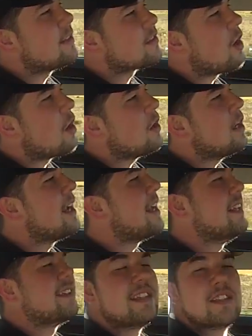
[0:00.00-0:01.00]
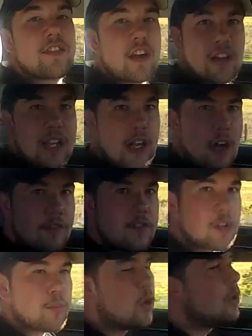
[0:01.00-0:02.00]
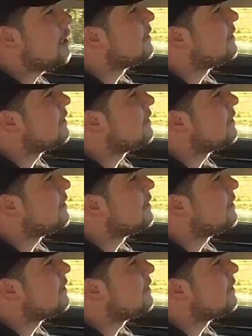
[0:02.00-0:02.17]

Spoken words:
this car is it's fairly comfortable.